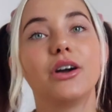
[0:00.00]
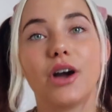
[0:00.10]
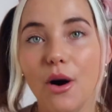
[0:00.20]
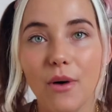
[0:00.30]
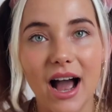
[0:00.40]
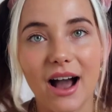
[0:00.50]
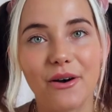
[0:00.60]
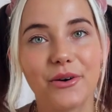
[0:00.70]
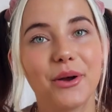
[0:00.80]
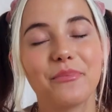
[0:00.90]
go
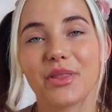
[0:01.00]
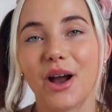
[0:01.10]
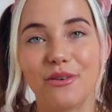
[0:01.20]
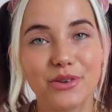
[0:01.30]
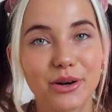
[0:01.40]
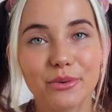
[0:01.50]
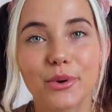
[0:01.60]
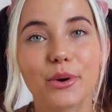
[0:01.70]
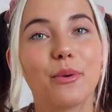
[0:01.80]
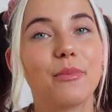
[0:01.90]
out of your
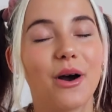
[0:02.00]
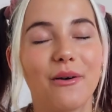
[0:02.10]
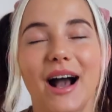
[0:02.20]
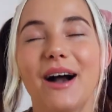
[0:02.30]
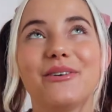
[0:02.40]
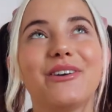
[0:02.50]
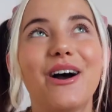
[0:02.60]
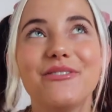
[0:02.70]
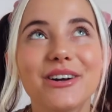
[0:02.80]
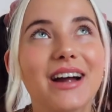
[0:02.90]
room, go out
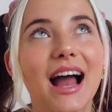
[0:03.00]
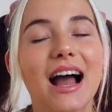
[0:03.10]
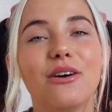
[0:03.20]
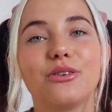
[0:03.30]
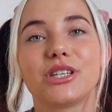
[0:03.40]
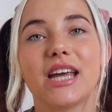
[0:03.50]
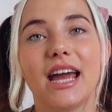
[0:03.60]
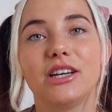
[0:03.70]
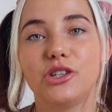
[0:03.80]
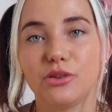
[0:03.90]
of your house
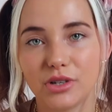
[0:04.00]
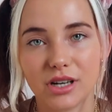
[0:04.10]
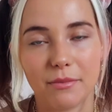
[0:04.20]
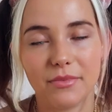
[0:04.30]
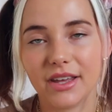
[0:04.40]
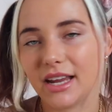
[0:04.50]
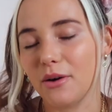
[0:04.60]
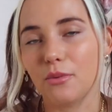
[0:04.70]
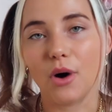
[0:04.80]
and do something.